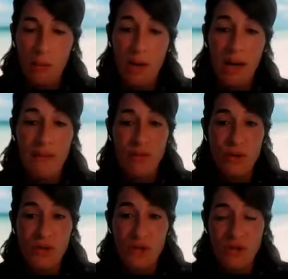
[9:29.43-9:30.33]
we have
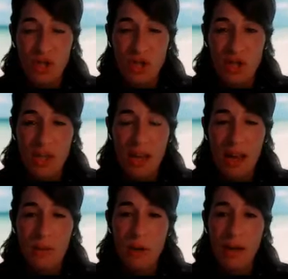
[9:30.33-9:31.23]
researchers,
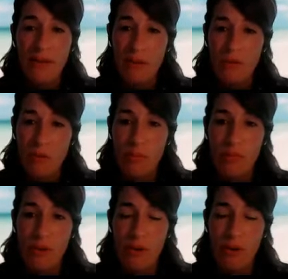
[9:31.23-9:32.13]
and we have a group
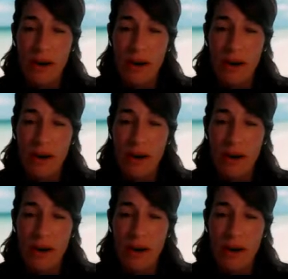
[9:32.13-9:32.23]
for